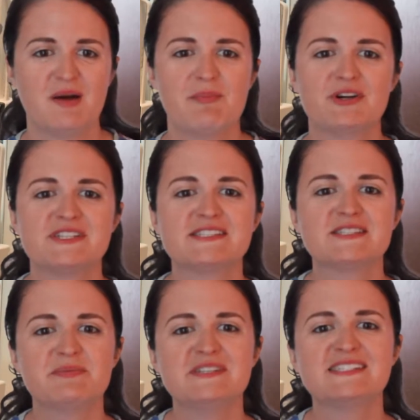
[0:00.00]

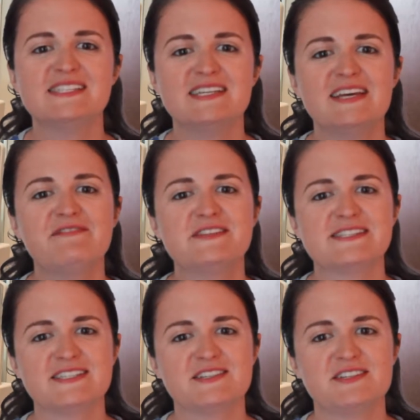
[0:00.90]
Participants need a
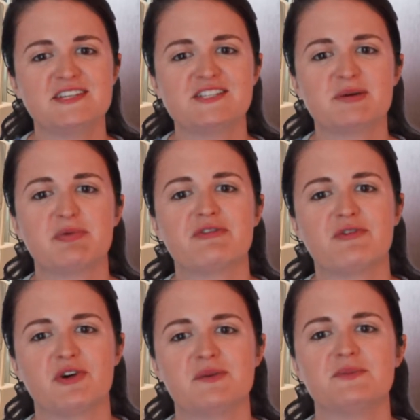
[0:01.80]
facility to
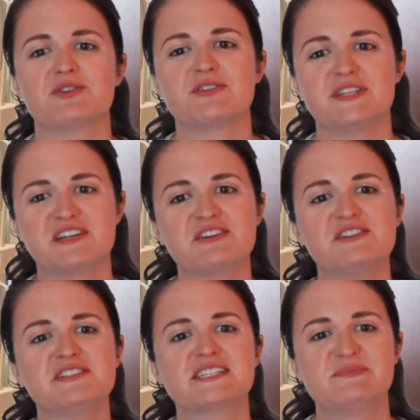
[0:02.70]
perform their
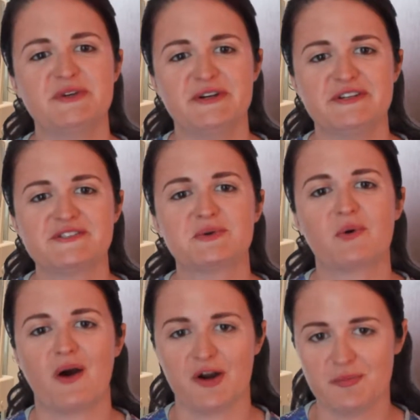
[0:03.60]
clinical experience
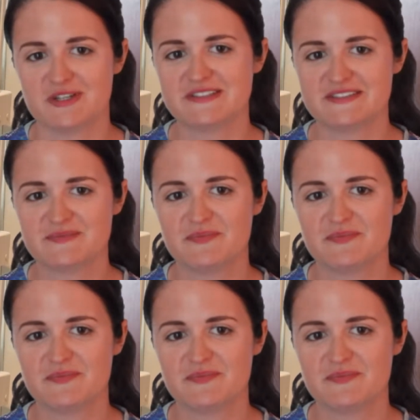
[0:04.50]
requirements.